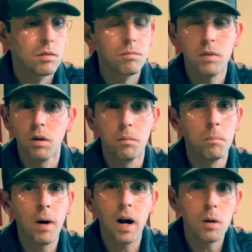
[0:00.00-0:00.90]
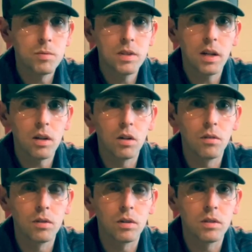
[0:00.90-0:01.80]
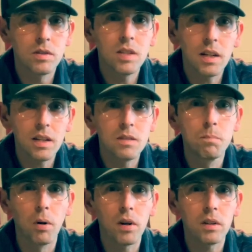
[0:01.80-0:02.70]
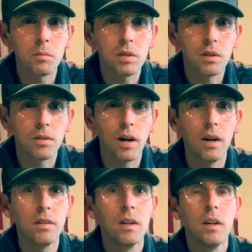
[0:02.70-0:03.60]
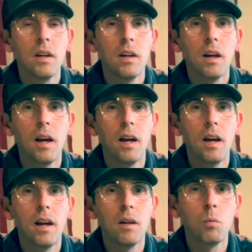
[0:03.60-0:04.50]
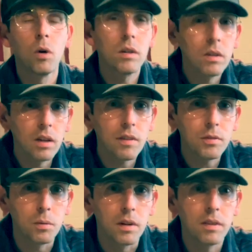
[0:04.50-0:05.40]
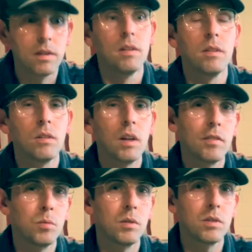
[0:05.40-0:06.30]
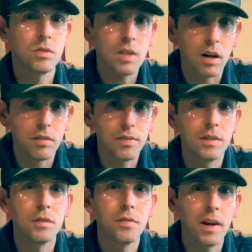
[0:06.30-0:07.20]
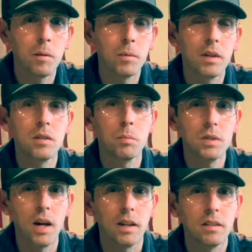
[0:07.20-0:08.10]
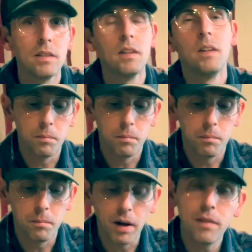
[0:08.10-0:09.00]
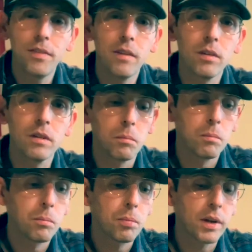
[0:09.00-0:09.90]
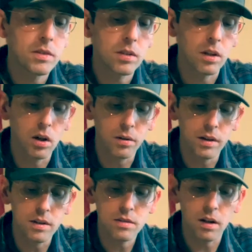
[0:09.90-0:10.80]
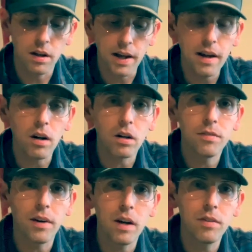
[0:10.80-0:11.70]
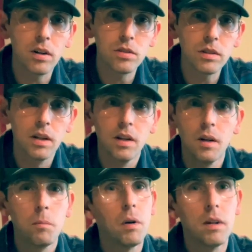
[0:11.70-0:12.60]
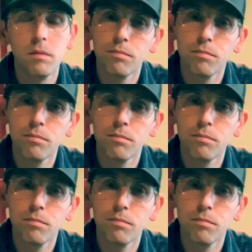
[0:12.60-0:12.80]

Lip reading: mobs taking over cities, burning them to the ground, and what are you left with? You're left with yourself and your family to protect. My favorite place to go is AR 500, but